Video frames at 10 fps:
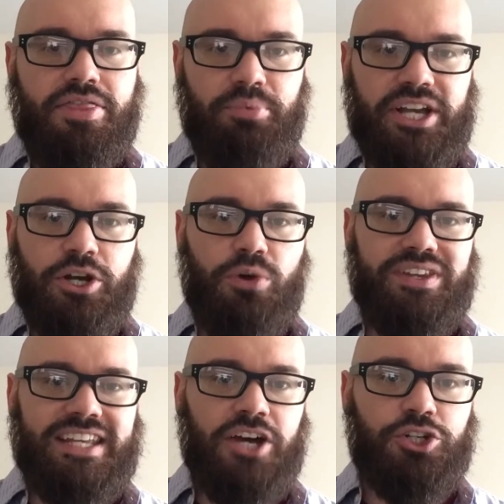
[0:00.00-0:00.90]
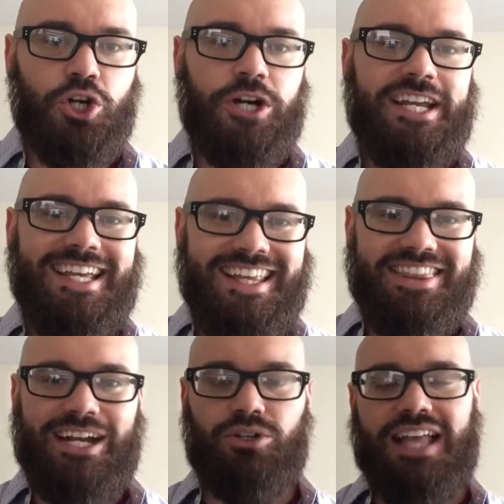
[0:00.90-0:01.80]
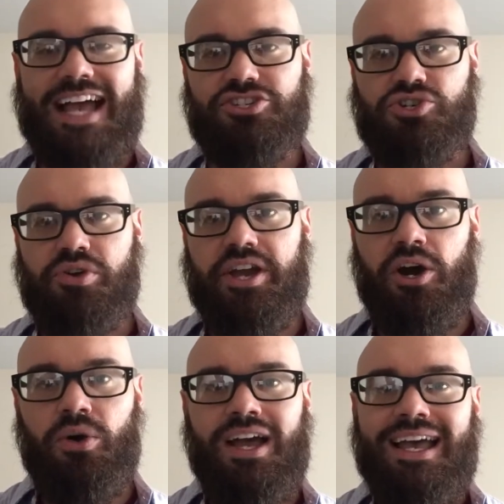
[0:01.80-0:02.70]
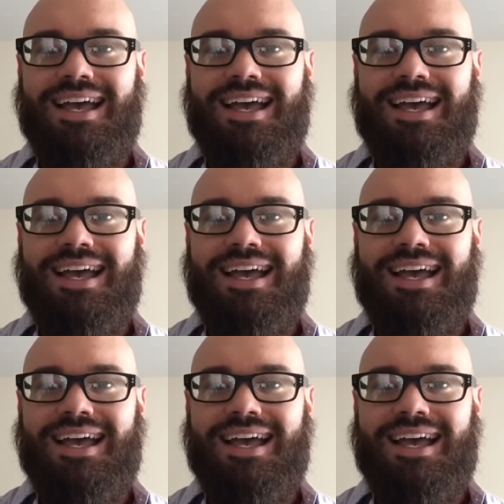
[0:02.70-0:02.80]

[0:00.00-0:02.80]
3-0 to the under in their last trio.